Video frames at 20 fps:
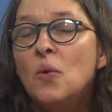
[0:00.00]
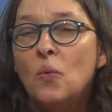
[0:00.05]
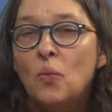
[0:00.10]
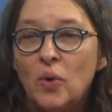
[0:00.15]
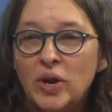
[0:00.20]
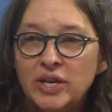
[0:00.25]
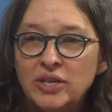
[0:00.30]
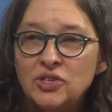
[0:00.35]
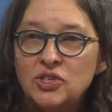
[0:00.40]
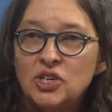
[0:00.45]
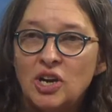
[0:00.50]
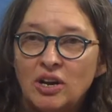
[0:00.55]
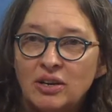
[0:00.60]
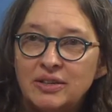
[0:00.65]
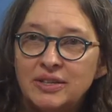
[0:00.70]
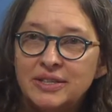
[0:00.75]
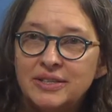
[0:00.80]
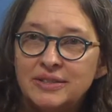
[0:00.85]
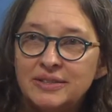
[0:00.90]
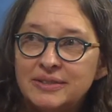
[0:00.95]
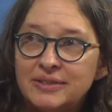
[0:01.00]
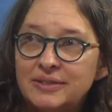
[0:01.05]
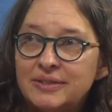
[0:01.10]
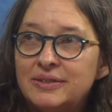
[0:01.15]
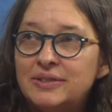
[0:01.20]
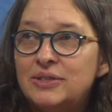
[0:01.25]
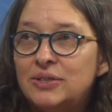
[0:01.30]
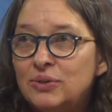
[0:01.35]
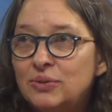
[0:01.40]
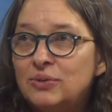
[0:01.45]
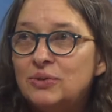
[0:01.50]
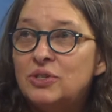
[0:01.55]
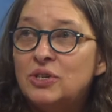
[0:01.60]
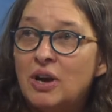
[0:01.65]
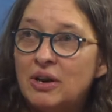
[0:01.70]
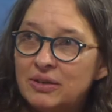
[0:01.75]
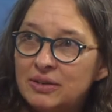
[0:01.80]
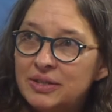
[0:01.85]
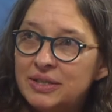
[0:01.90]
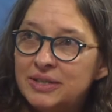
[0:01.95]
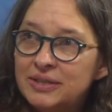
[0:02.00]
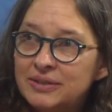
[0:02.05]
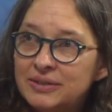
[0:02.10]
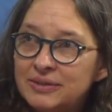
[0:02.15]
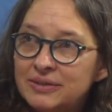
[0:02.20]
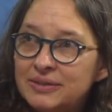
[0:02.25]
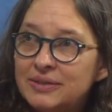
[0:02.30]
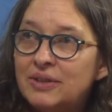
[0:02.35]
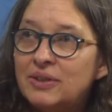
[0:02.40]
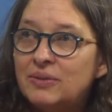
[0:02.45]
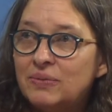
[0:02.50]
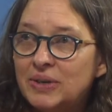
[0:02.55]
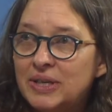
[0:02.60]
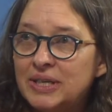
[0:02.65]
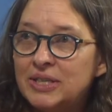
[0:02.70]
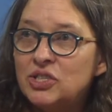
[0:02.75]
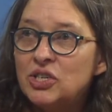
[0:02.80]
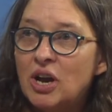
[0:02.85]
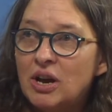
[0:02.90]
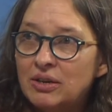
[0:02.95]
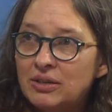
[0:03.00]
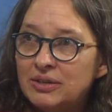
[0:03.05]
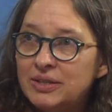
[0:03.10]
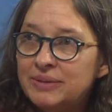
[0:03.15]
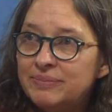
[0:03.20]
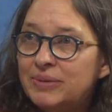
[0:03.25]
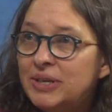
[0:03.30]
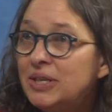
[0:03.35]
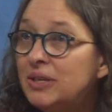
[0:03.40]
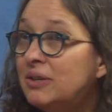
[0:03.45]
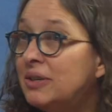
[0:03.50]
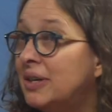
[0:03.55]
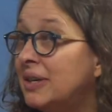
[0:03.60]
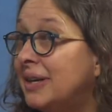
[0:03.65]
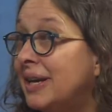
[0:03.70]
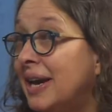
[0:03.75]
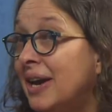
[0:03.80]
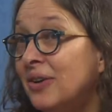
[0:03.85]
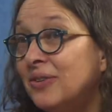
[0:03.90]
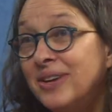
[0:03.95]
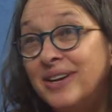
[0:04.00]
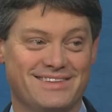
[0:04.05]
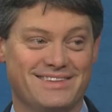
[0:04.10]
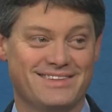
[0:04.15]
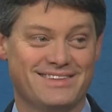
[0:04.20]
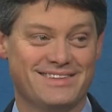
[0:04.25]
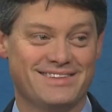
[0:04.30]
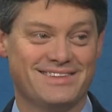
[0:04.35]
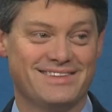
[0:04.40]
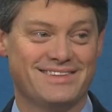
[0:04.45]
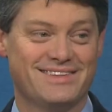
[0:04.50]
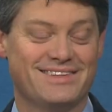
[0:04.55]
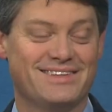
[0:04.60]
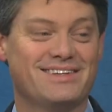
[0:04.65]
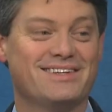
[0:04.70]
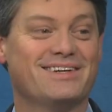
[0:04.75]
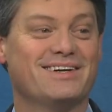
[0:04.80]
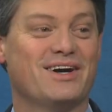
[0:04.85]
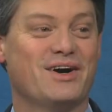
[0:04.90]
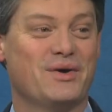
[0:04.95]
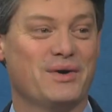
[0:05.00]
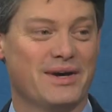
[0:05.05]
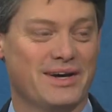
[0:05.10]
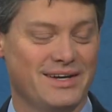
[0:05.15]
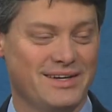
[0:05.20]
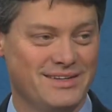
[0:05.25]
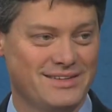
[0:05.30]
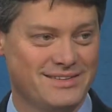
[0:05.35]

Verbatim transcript: one chocolate, two chocolate, three chocolate, but you can good. count anything you like. Okay.